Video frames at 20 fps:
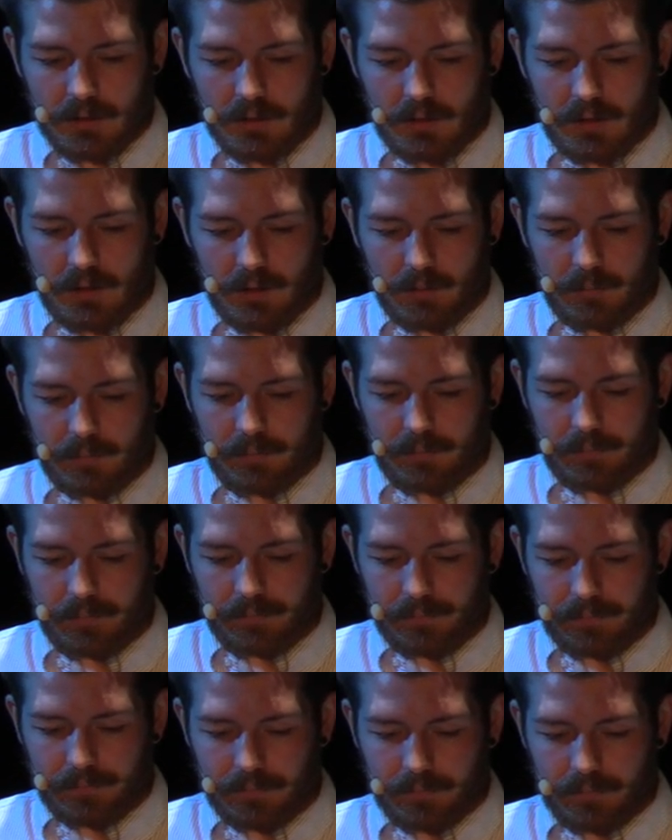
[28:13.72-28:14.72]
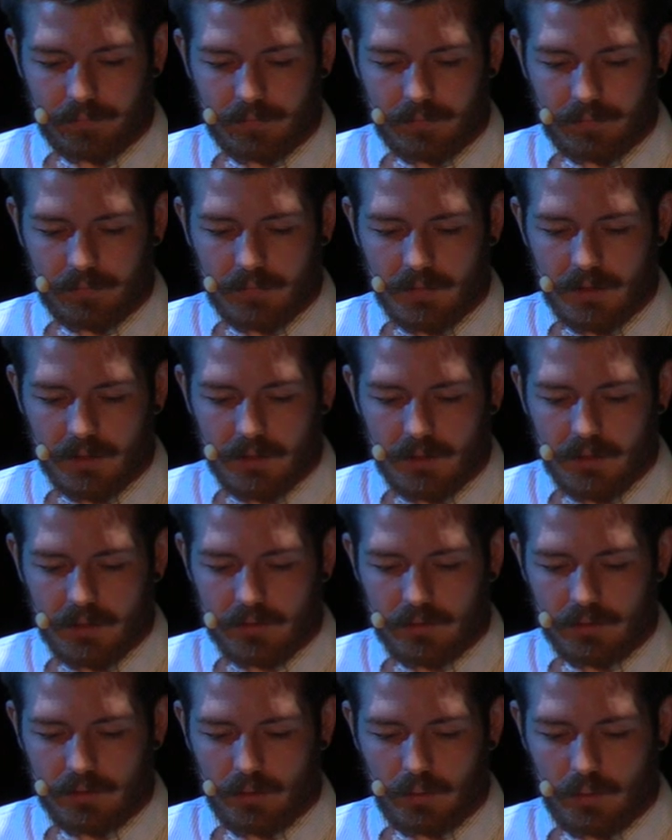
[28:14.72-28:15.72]
Um,
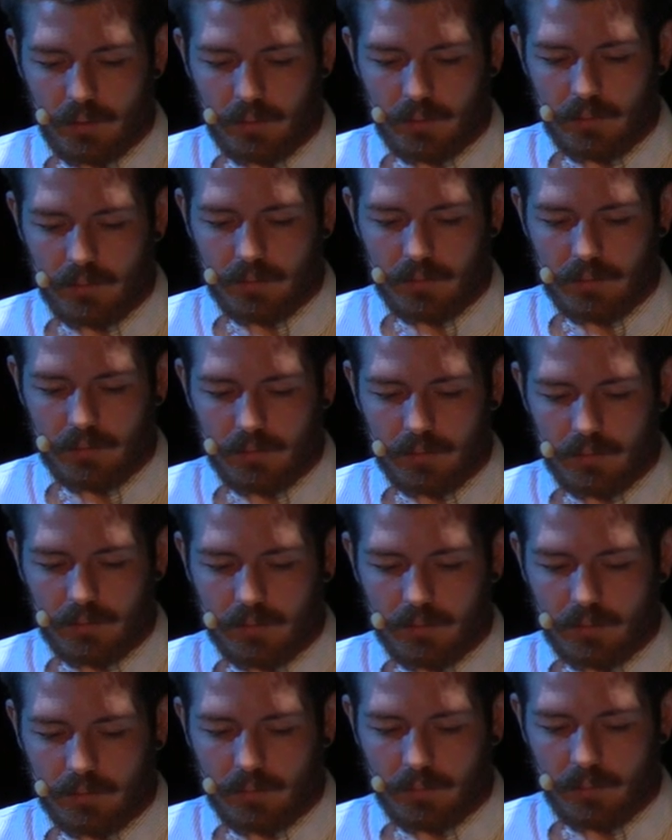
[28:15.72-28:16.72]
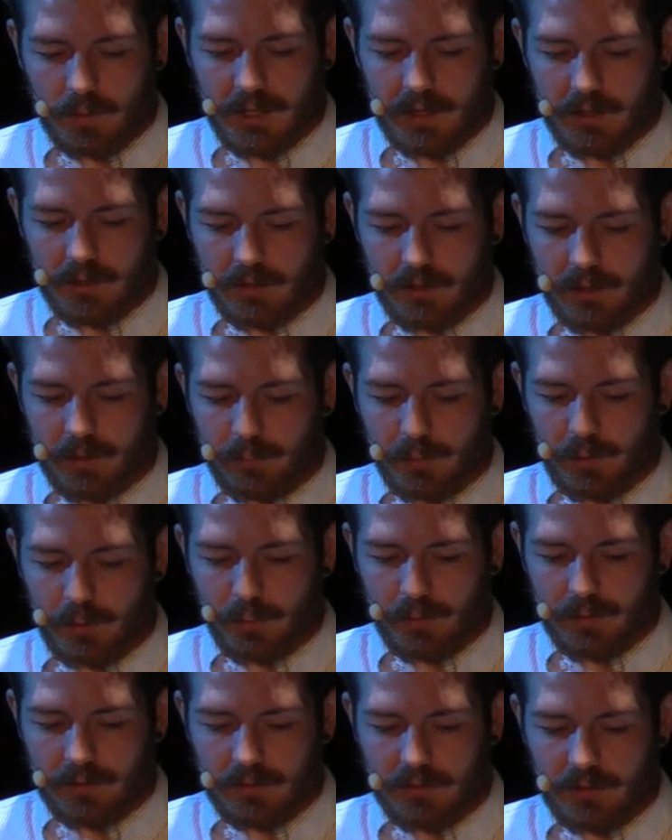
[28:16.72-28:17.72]
so we are going to
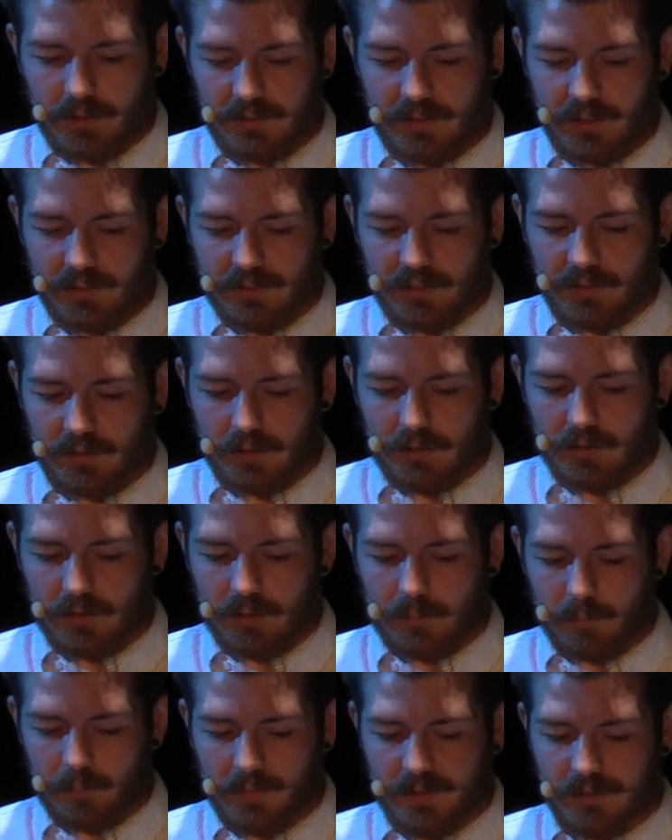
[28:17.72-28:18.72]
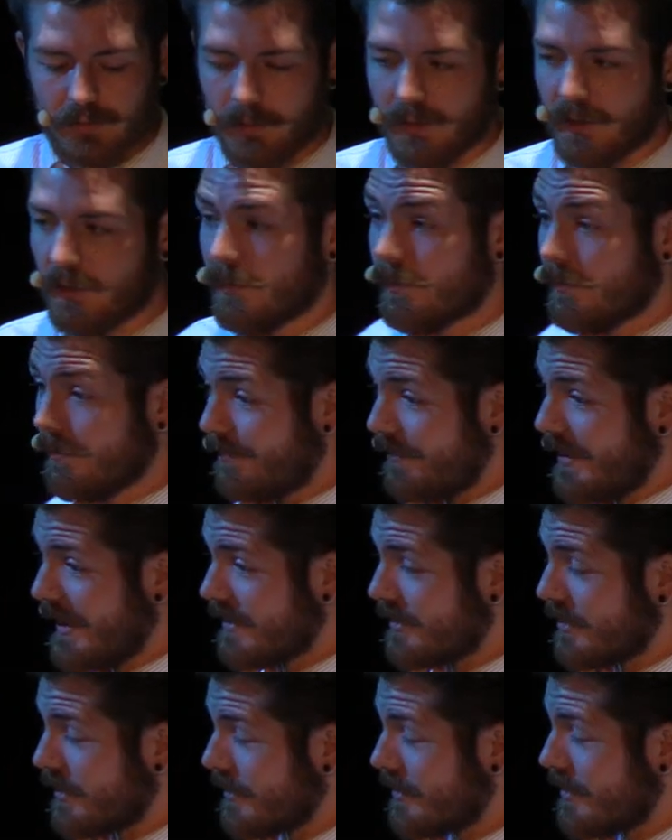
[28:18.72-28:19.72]
compute the distance between
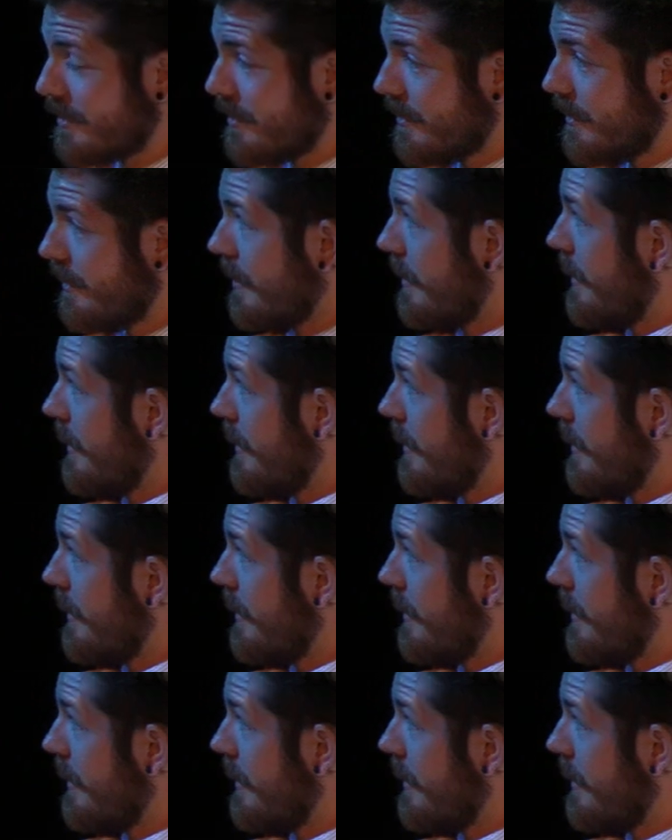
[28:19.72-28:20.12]
vectors.